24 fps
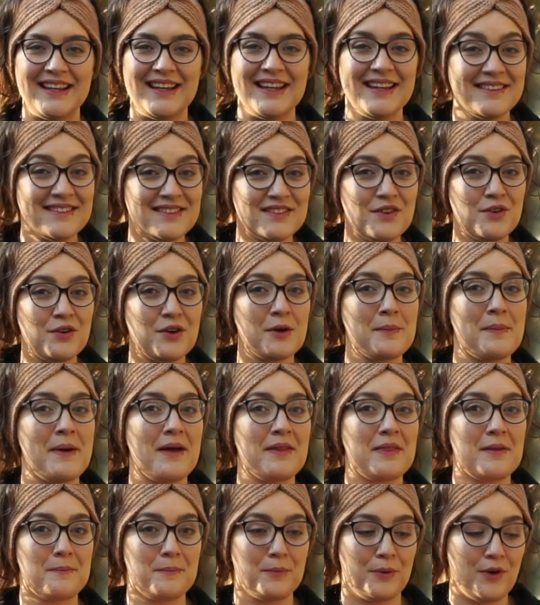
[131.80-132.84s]
let's talk
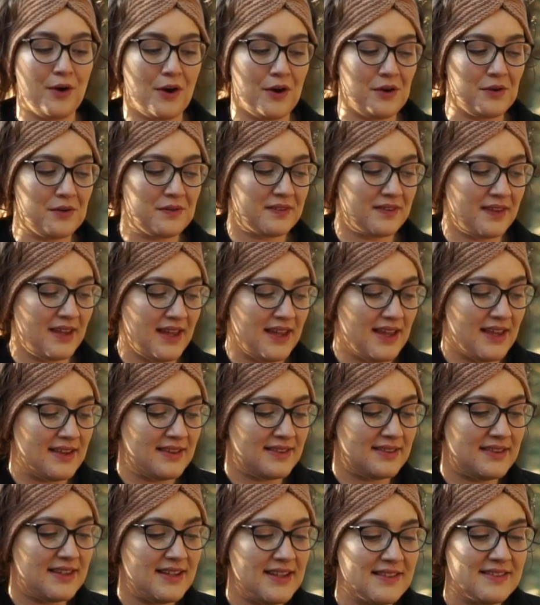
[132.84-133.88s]
about the pros.
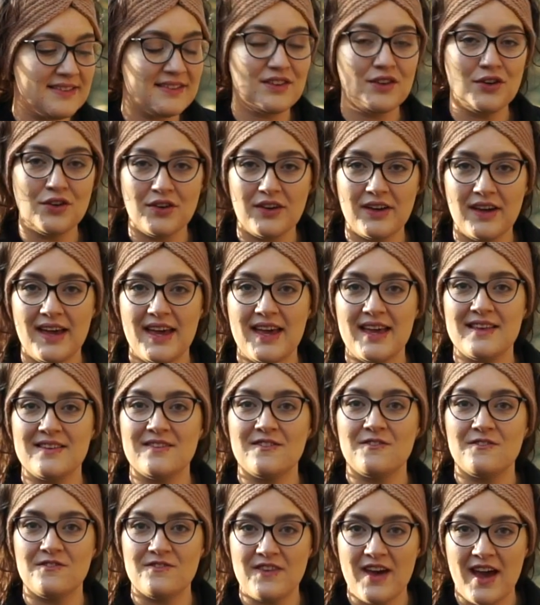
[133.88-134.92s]
This cooker is
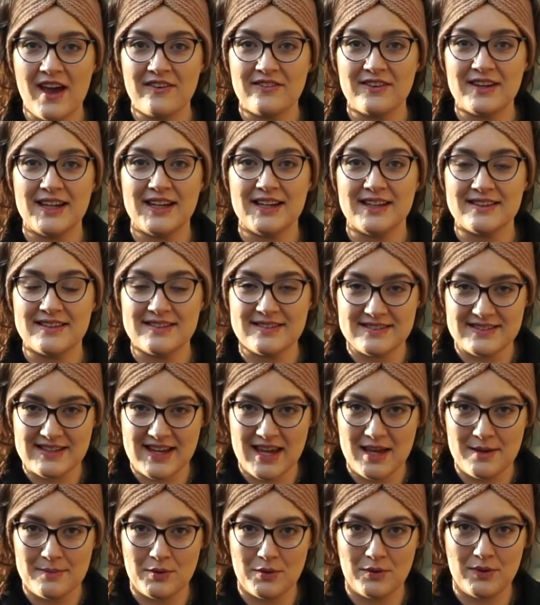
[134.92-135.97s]
very
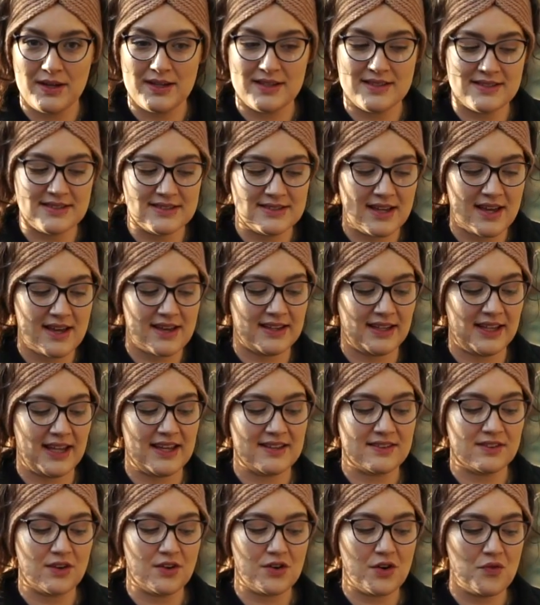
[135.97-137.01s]
stable and sturdy.
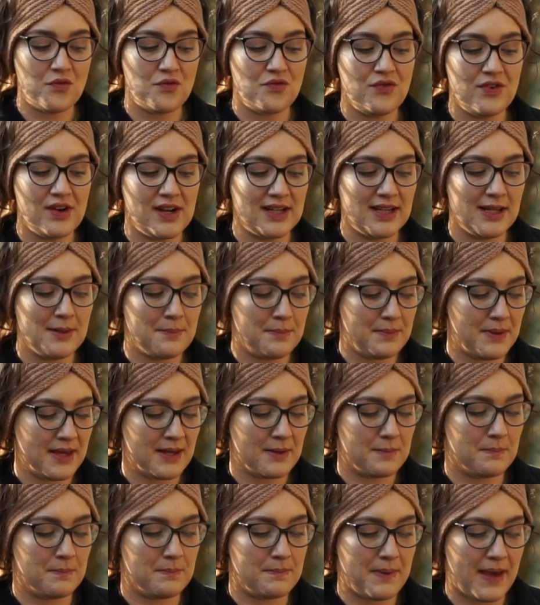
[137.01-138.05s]
It's got a really big
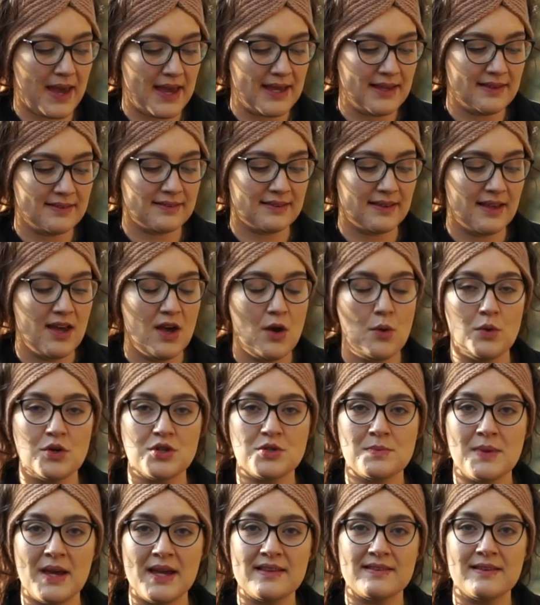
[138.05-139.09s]
base, which
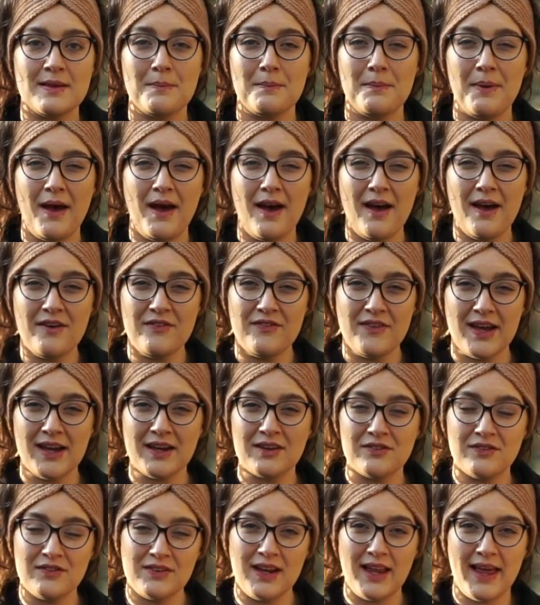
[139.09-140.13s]
makes it
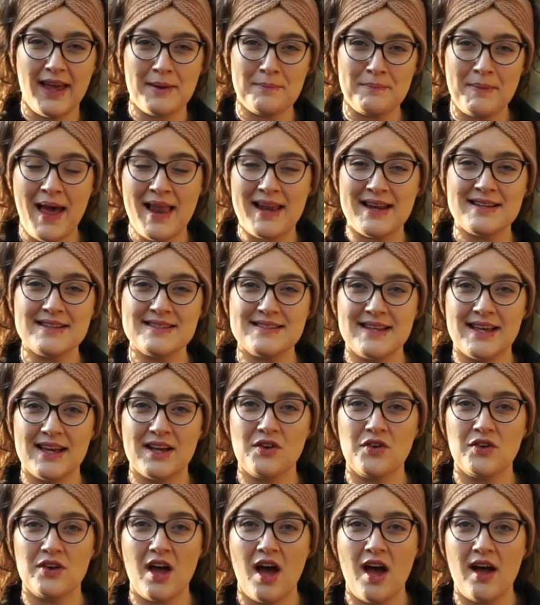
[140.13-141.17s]
perfect for like balancing
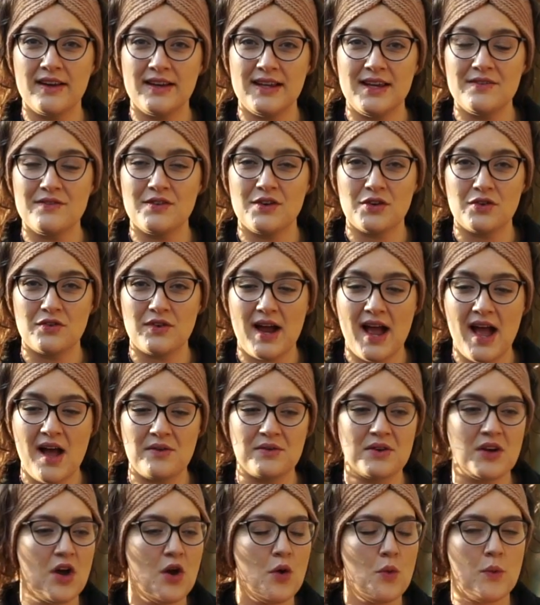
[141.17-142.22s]
on uneven
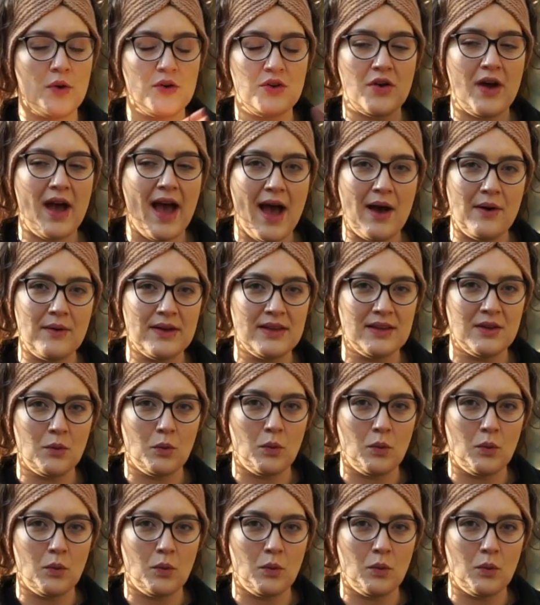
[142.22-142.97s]
ground. When you're out in the